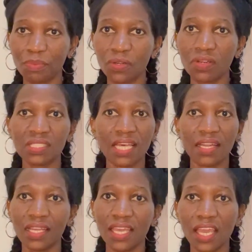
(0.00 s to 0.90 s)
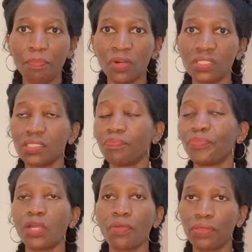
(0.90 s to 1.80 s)
because at the airport
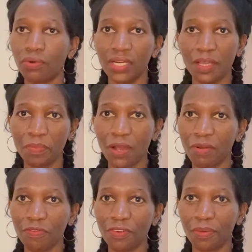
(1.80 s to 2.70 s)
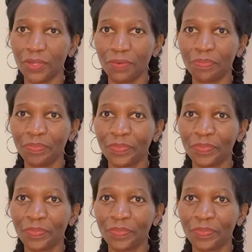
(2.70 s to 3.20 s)
they will throw them away from you.